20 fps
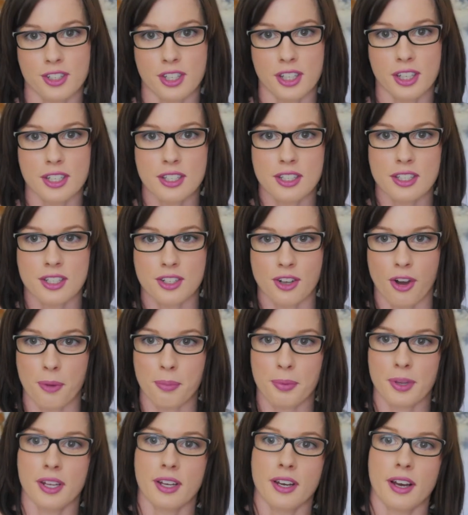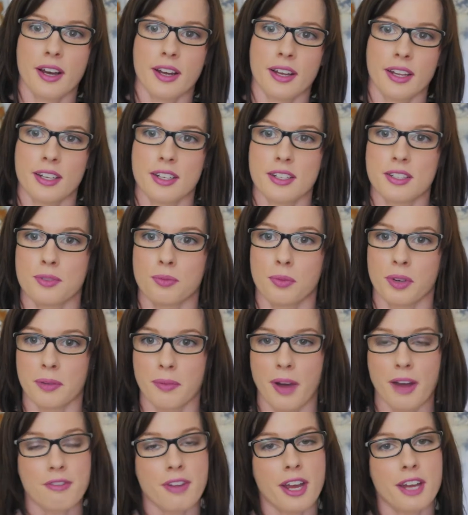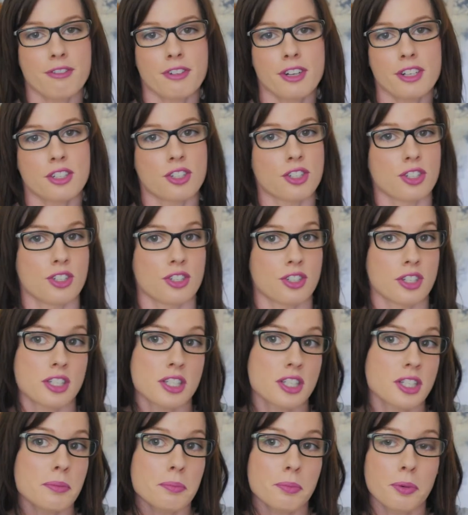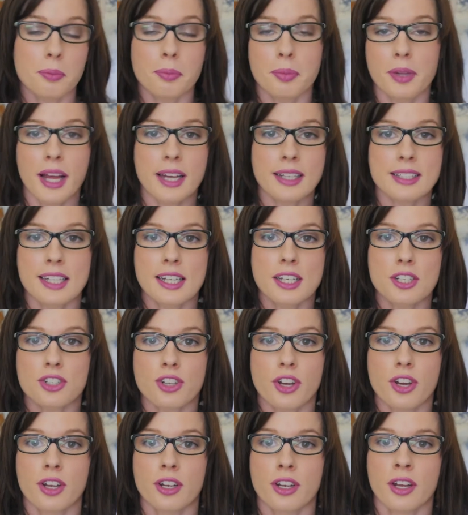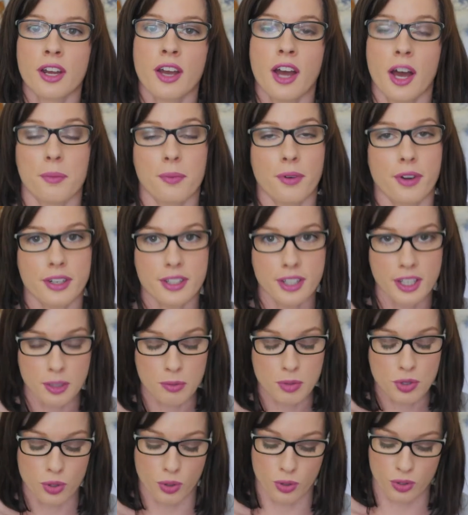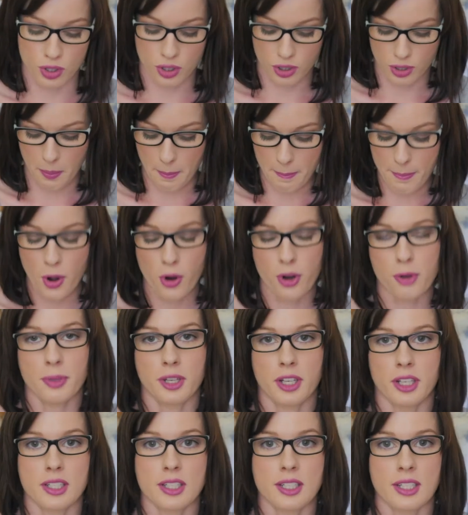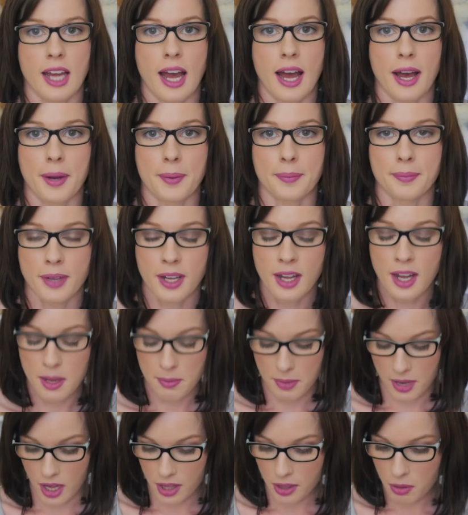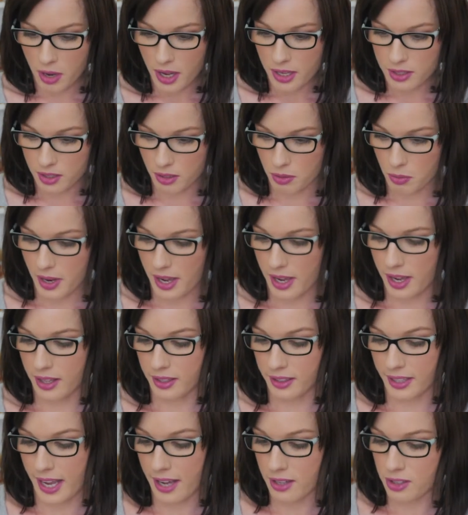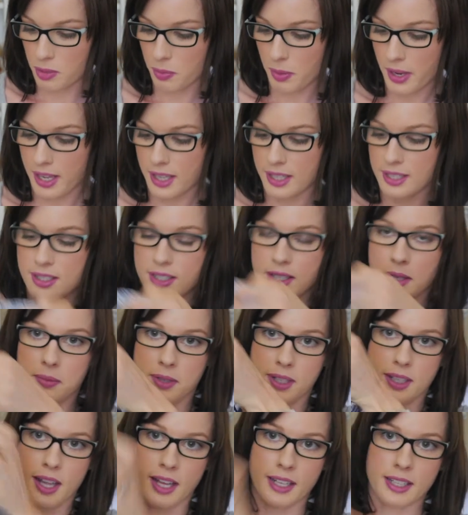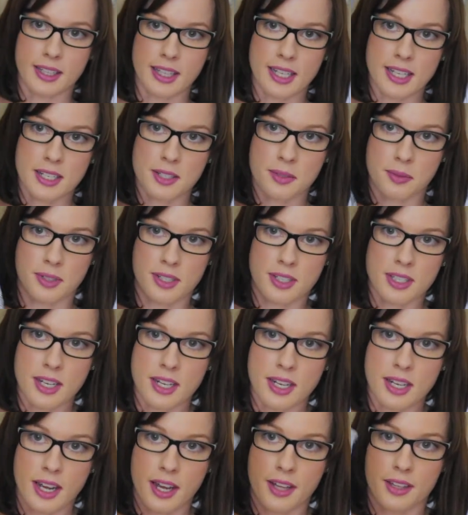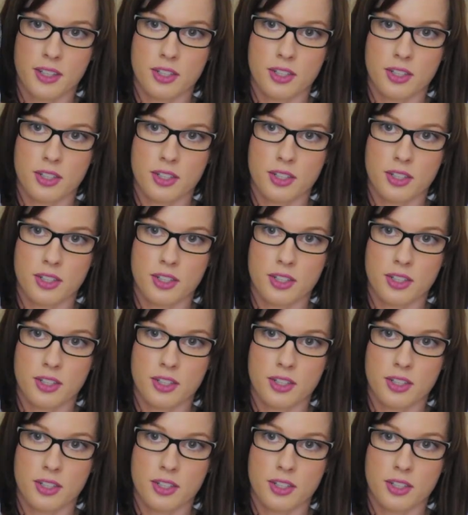So this top here is one of my favorites. It's just a simple black t-shirt. I'm wearing denim shorts at the moment. But otherwise I'll wear lounge pants, something like these ones here.